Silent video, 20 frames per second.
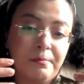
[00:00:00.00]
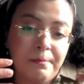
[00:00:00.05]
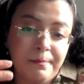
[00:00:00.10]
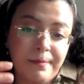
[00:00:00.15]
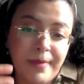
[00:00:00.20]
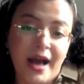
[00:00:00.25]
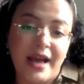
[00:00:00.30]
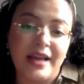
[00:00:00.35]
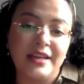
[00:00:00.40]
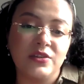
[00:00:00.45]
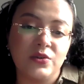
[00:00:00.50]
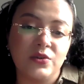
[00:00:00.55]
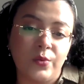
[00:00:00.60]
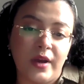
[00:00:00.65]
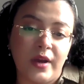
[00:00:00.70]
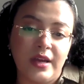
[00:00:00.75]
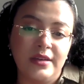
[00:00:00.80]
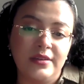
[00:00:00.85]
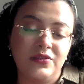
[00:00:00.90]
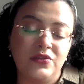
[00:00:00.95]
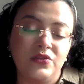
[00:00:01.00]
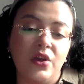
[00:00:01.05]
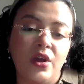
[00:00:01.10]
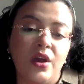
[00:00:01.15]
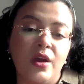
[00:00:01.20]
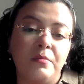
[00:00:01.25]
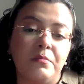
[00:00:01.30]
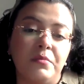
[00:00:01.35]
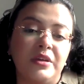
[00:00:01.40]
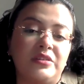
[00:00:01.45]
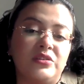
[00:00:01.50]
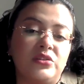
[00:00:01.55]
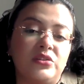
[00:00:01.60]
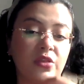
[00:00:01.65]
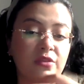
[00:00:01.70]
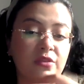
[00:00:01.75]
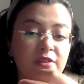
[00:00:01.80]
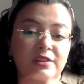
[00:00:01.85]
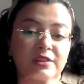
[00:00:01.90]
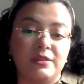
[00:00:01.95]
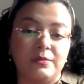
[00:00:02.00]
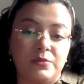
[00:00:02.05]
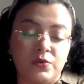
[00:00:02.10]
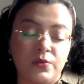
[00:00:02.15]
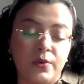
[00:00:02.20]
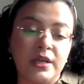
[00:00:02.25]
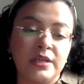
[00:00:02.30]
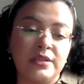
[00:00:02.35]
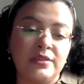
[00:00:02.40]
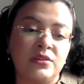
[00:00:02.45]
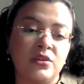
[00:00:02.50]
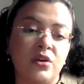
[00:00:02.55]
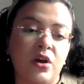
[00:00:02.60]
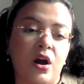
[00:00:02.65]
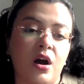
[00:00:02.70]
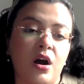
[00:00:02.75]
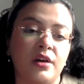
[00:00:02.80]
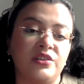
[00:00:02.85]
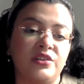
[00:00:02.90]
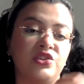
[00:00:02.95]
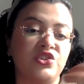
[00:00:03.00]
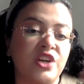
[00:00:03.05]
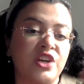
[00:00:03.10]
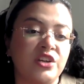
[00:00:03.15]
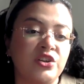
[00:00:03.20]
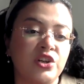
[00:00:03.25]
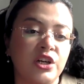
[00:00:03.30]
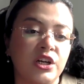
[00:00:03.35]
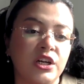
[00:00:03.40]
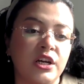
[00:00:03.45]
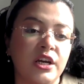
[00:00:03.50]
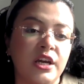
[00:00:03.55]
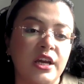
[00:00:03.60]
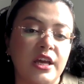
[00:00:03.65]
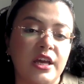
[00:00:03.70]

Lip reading: biased ways based on the victim's race, on his gender,